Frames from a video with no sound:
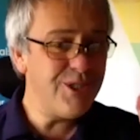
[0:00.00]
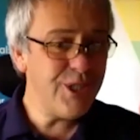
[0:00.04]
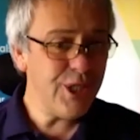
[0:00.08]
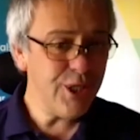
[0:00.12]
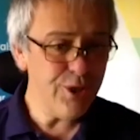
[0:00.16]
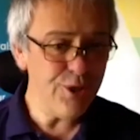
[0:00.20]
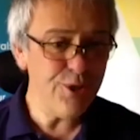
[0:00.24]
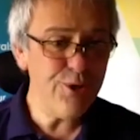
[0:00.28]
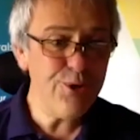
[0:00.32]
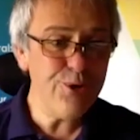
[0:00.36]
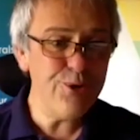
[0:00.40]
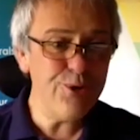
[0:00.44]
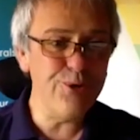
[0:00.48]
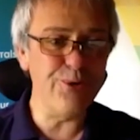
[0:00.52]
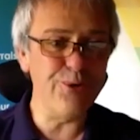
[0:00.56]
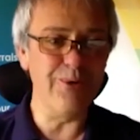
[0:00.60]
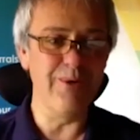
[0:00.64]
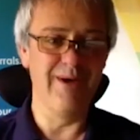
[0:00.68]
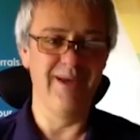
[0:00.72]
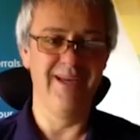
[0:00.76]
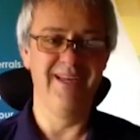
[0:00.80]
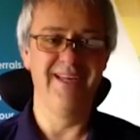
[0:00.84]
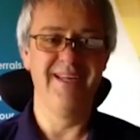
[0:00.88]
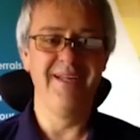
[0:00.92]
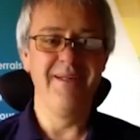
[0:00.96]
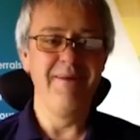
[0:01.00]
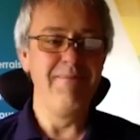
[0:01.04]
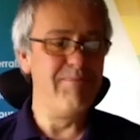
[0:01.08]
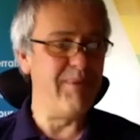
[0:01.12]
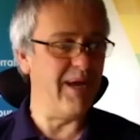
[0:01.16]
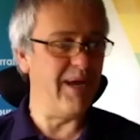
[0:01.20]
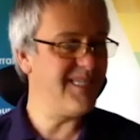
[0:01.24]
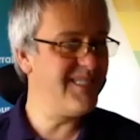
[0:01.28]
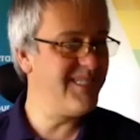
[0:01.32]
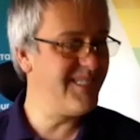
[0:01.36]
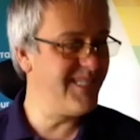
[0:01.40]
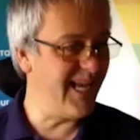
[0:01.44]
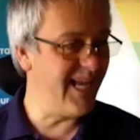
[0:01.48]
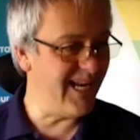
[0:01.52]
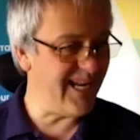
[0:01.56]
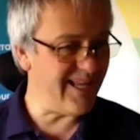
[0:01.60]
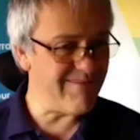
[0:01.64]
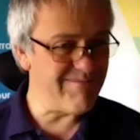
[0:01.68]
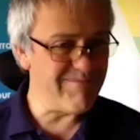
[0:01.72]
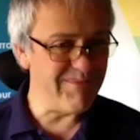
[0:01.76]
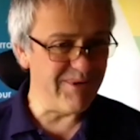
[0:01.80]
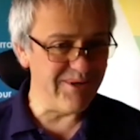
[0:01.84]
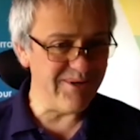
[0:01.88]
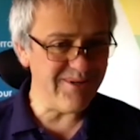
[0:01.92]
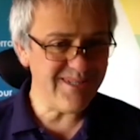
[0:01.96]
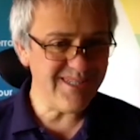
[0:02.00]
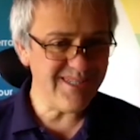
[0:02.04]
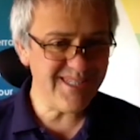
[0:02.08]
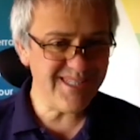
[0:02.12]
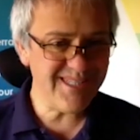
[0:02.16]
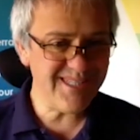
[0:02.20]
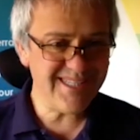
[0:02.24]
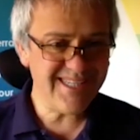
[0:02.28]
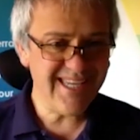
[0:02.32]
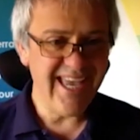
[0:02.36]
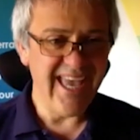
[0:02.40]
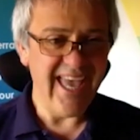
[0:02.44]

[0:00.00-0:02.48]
2 best-selling books,